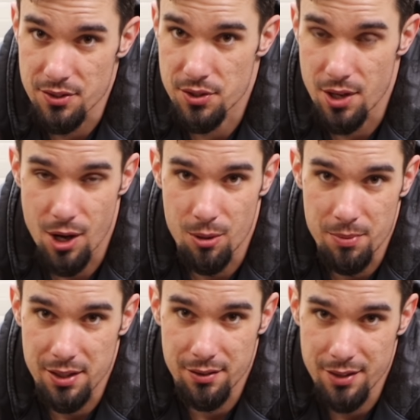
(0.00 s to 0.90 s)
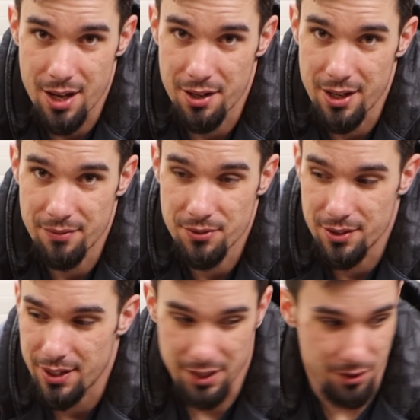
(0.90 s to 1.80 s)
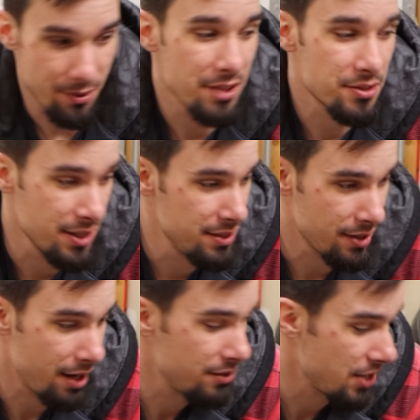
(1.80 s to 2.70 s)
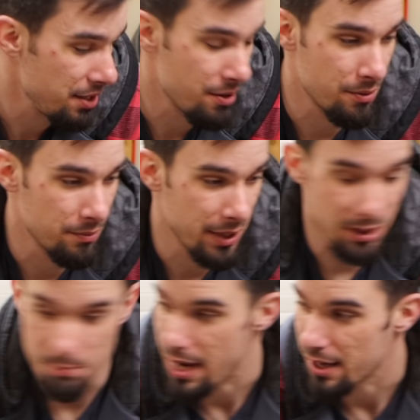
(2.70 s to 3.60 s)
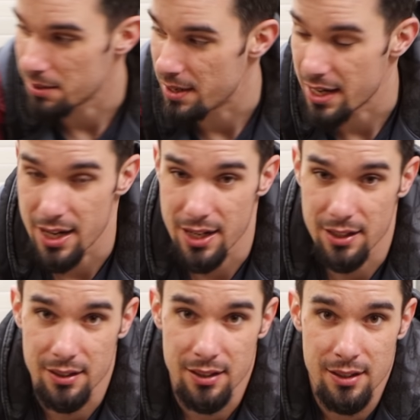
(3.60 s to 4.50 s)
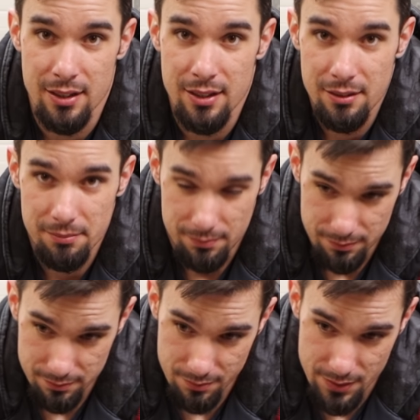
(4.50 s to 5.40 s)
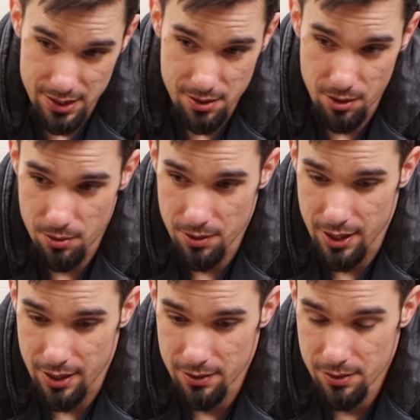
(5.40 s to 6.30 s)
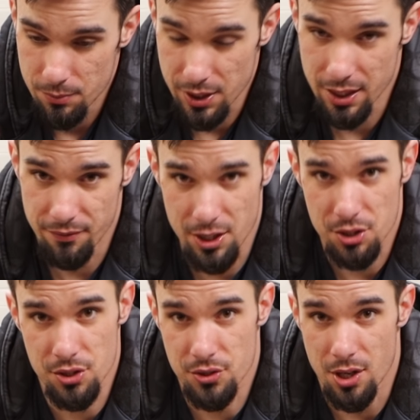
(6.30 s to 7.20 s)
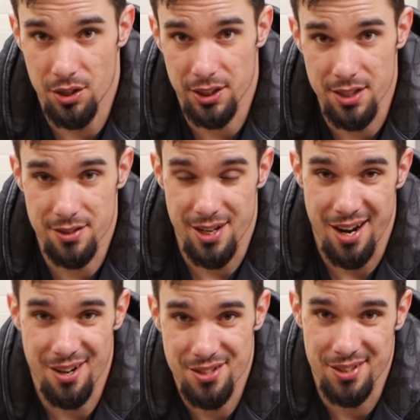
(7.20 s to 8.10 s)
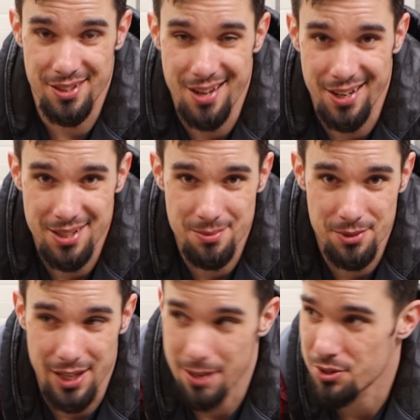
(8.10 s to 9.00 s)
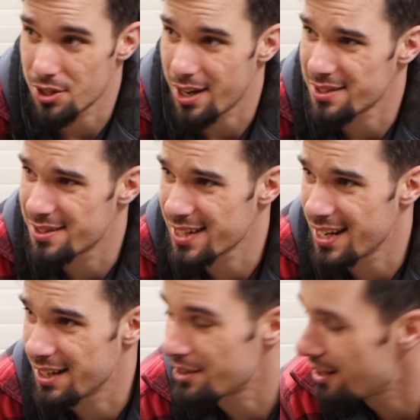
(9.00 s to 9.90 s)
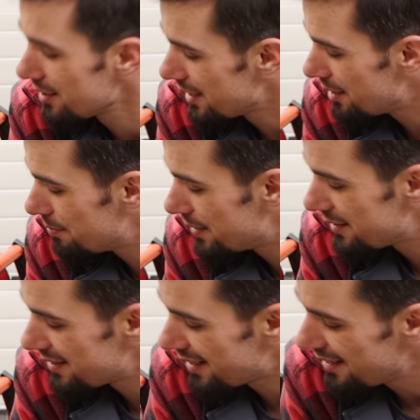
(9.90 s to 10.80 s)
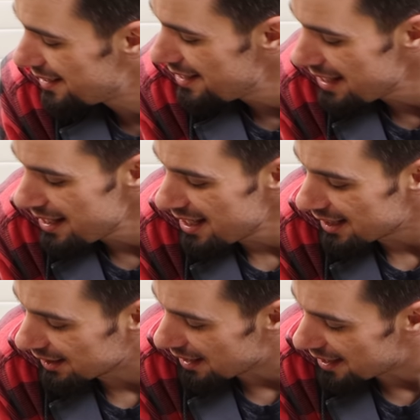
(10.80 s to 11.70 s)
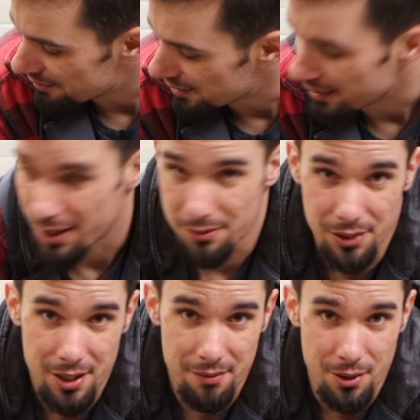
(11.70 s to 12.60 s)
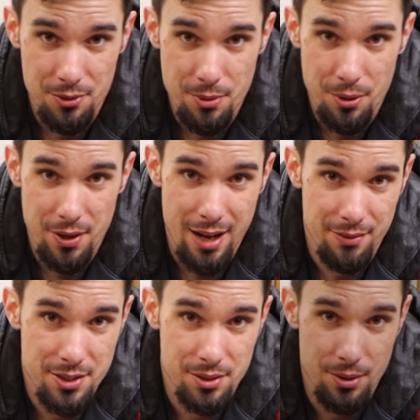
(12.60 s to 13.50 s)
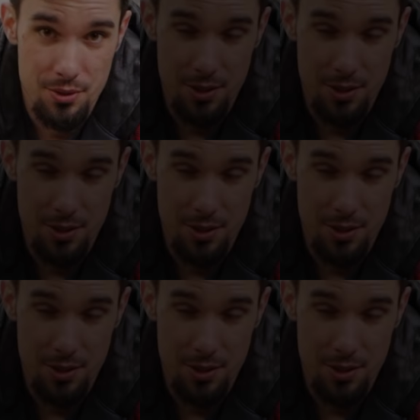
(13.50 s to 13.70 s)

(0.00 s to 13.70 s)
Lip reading: in snow, but not enough to like the rest of these tires. I know like the back of my hand. So we're gonna finish installing these tires and get some glam shots. It's getting dark out, but love those MotoHavocs, and those